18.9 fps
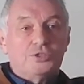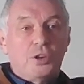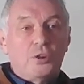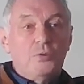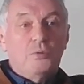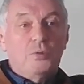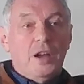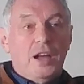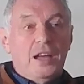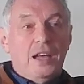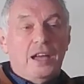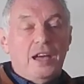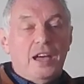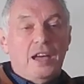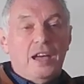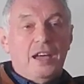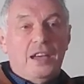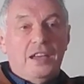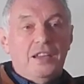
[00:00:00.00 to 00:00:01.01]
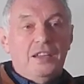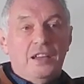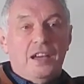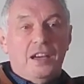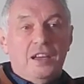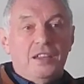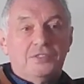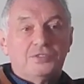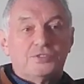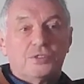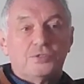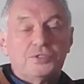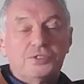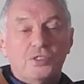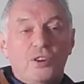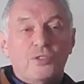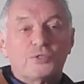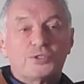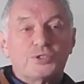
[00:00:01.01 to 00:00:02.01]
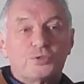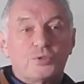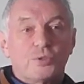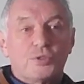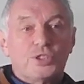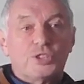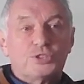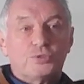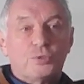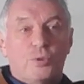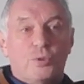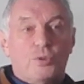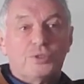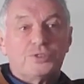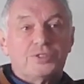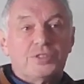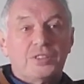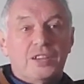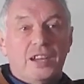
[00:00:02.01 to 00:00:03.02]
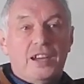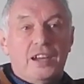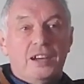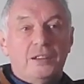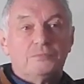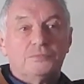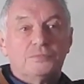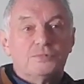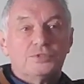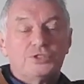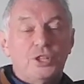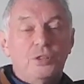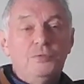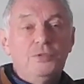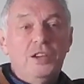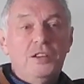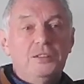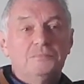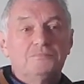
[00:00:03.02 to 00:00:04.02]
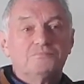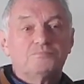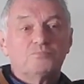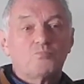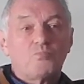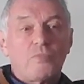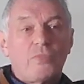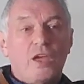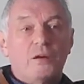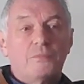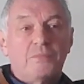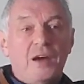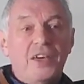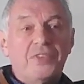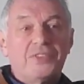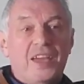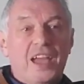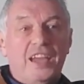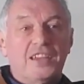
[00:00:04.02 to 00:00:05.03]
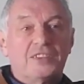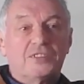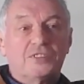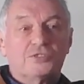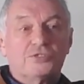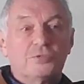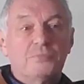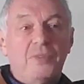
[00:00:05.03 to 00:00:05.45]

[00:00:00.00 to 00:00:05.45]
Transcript: So, to cut a long story short, Shona Bathgate,